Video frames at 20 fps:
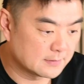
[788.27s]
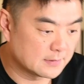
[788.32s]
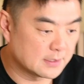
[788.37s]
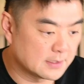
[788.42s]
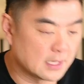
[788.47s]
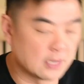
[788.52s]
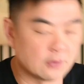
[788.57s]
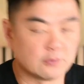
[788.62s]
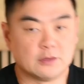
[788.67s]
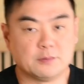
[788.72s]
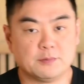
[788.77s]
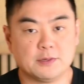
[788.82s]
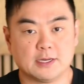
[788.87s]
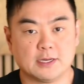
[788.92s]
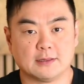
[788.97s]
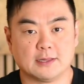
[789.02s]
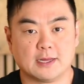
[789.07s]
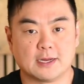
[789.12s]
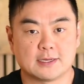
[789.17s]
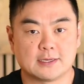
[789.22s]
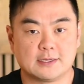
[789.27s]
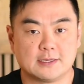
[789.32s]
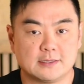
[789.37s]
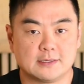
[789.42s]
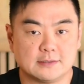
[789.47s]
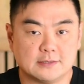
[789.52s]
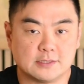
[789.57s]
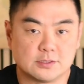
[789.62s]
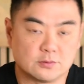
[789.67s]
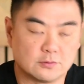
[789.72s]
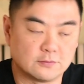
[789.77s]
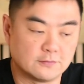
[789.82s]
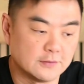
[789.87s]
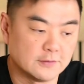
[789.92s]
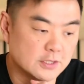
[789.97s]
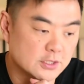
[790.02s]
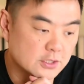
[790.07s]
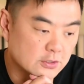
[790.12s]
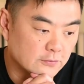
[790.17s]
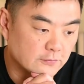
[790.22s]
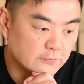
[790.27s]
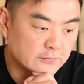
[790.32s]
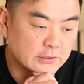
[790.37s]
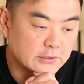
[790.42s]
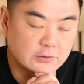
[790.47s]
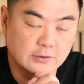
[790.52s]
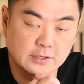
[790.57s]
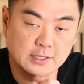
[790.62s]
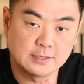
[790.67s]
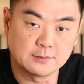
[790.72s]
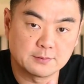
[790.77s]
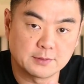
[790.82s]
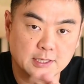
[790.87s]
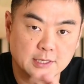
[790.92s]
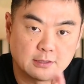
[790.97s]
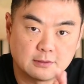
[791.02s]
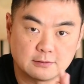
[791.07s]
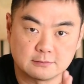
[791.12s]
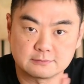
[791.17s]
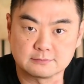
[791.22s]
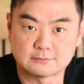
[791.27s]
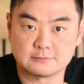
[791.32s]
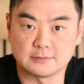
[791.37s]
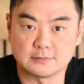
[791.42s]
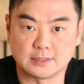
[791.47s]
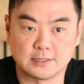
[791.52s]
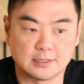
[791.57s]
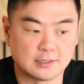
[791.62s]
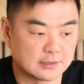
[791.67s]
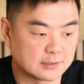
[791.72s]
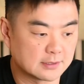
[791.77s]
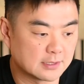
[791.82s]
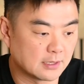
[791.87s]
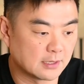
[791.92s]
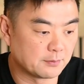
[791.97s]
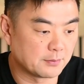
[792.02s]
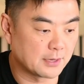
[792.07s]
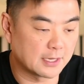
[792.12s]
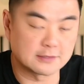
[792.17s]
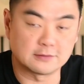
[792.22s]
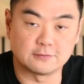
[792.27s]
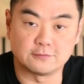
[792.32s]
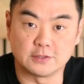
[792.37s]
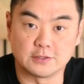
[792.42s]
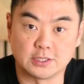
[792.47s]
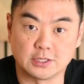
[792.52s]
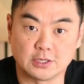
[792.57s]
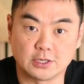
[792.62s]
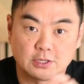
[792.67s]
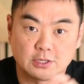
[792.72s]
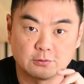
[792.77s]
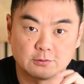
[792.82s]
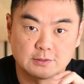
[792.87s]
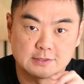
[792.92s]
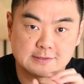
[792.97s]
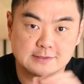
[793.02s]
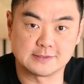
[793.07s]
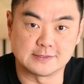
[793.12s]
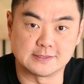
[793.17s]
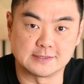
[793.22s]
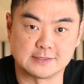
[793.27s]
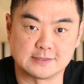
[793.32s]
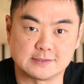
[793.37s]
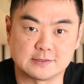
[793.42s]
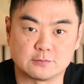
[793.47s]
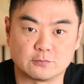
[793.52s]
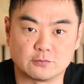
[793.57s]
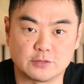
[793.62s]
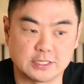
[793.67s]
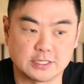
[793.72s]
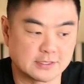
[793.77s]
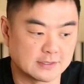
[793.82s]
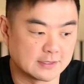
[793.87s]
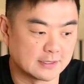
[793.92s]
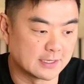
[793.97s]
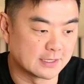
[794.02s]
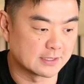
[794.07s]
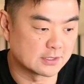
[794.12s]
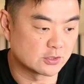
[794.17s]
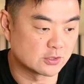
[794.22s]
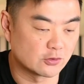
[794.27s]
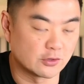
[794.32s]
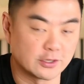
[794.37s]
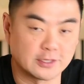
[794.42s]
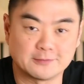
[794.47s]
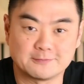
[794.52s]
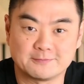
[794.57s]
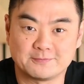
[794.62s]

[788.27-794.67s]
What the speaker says: yeah, with a bit of luck, this will finish configuring, but I'll cut back the video once this has reached the next screen.